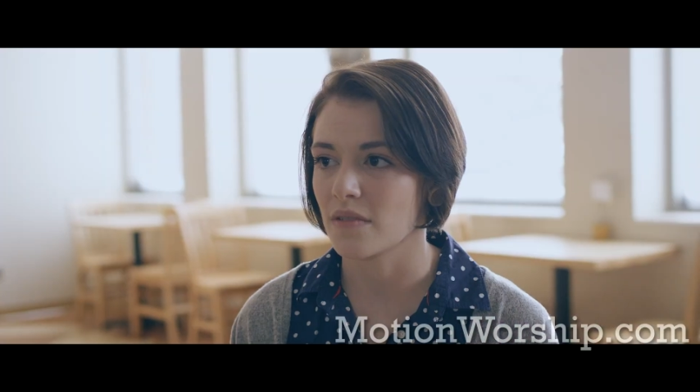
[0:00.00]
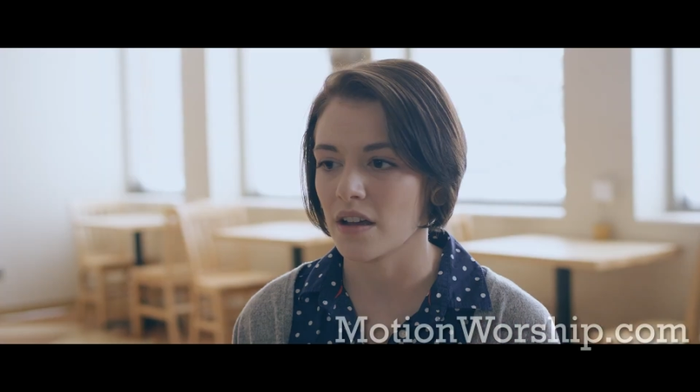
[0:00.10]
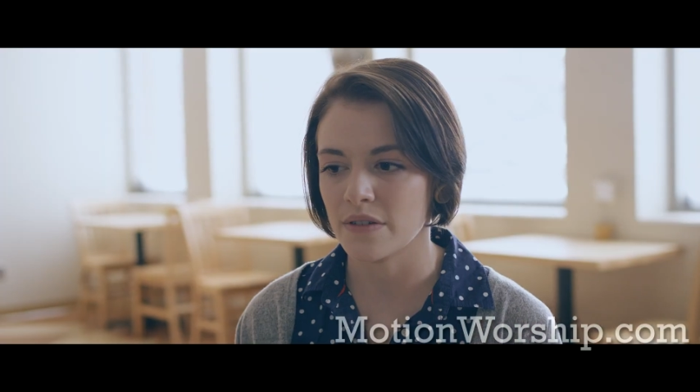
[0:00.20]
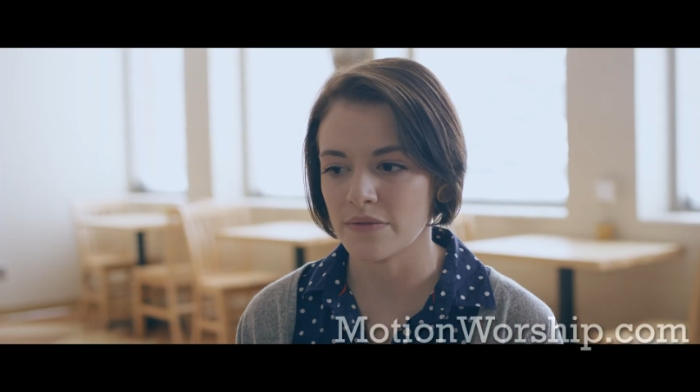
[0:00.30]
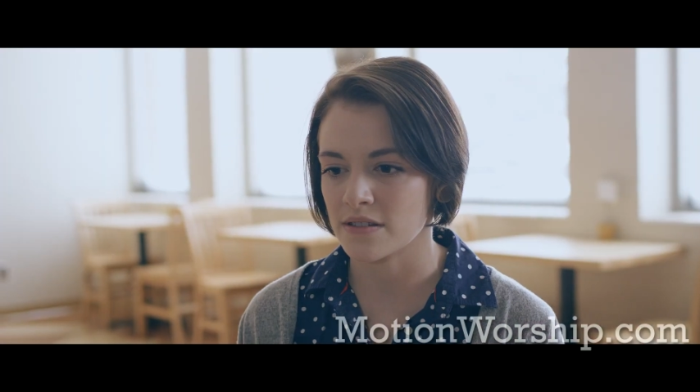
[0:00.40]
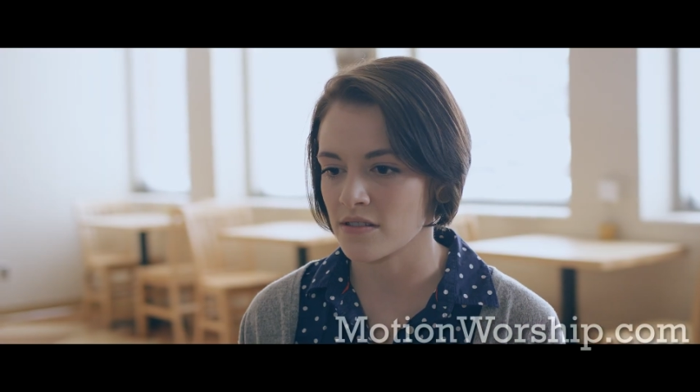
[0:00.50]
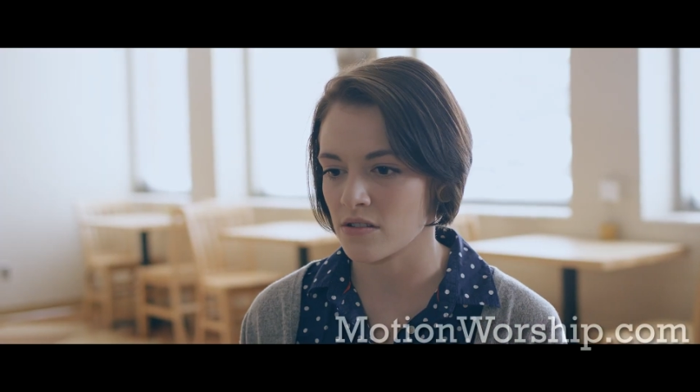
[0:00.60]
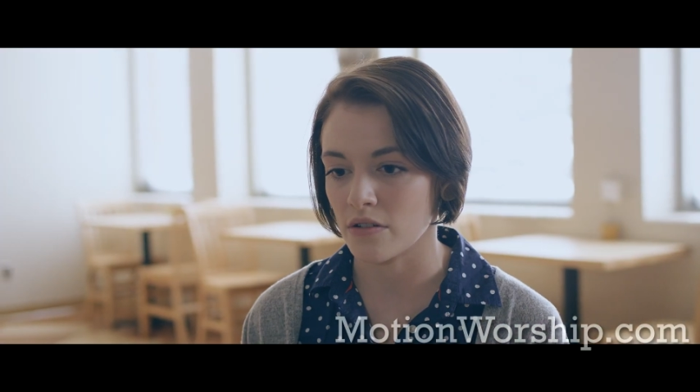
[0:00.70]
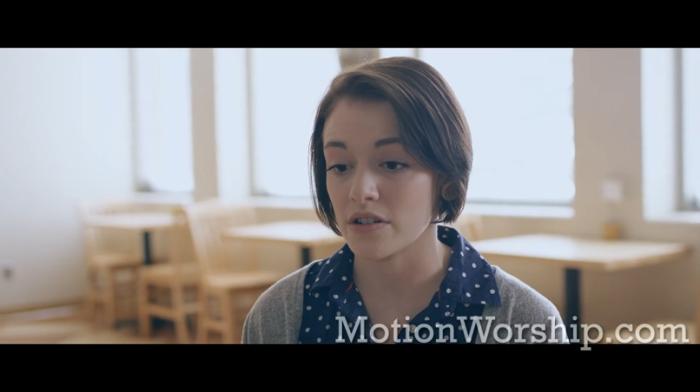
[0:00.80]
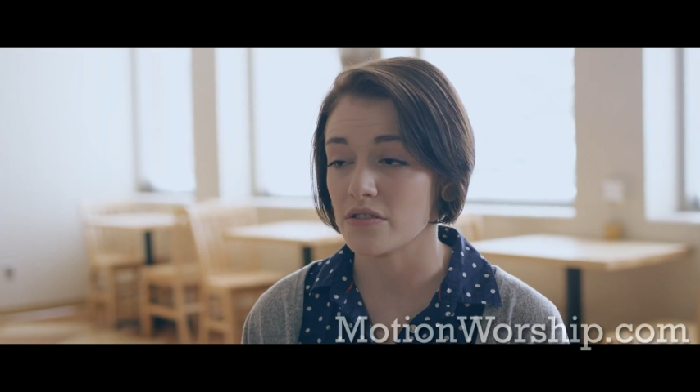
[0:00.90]
I've even
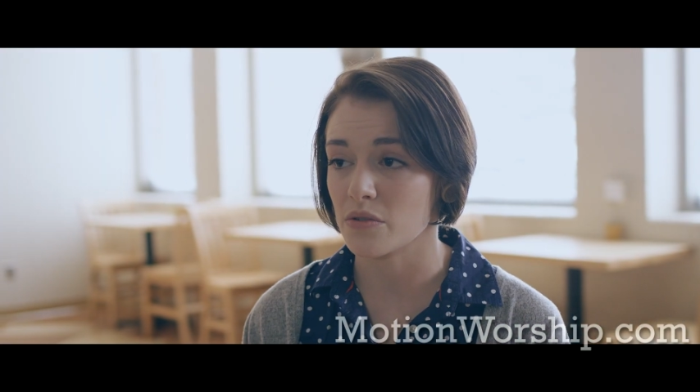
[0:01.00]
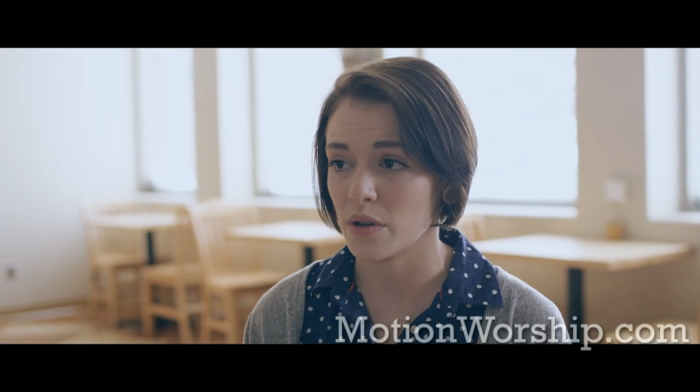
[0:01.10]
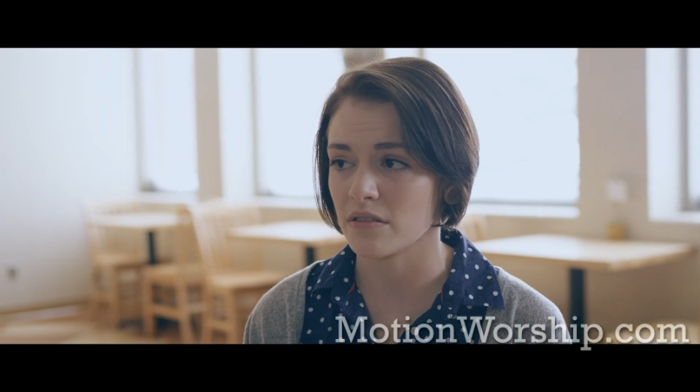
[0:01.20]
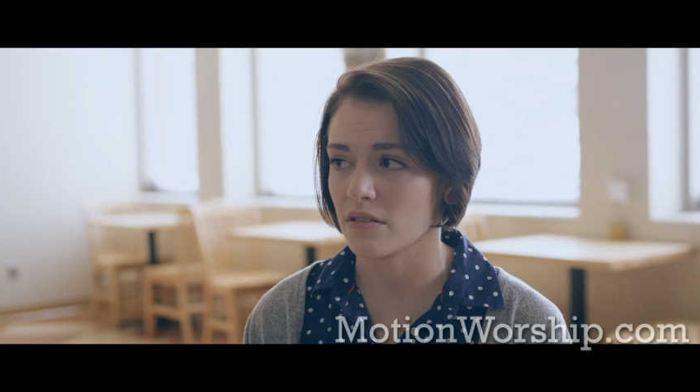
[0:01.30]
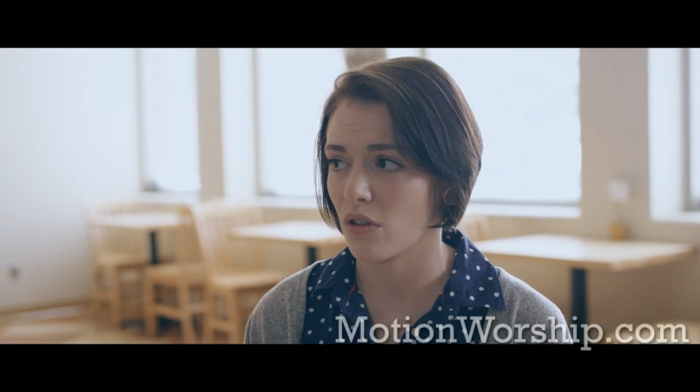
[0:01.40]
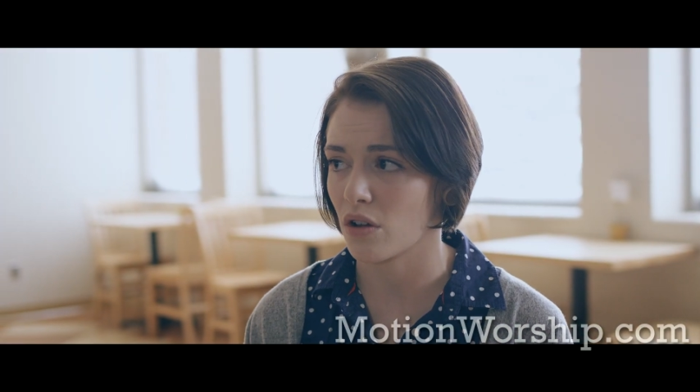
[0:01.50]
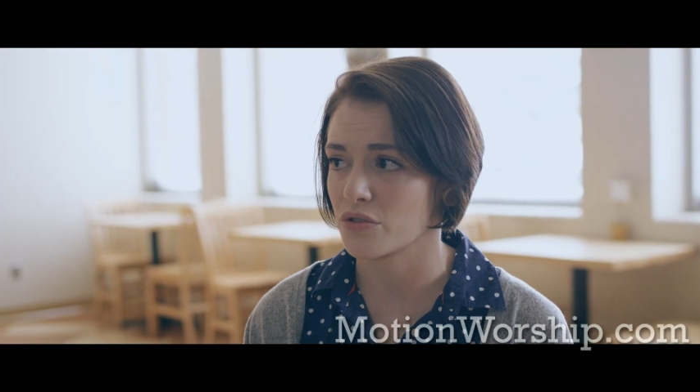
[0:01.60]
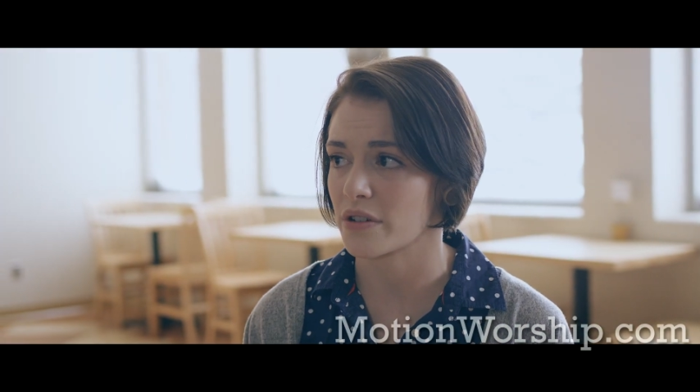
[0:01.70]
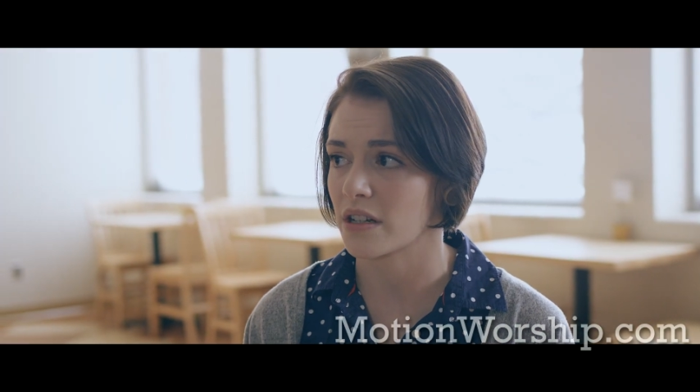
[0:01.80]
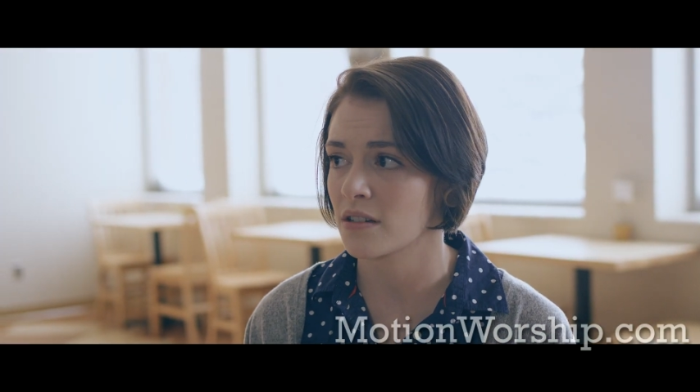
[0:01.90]
started doing their
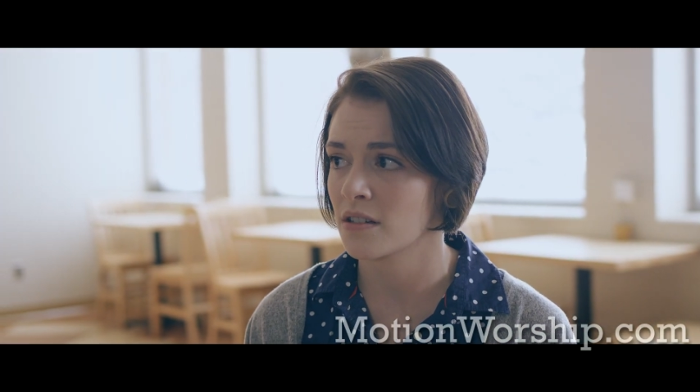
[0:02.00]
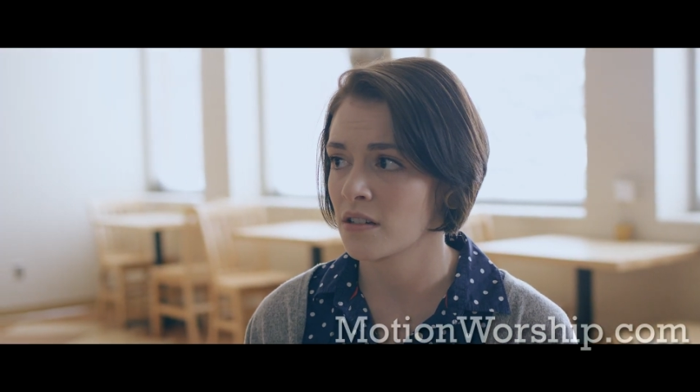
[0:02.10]
laundry.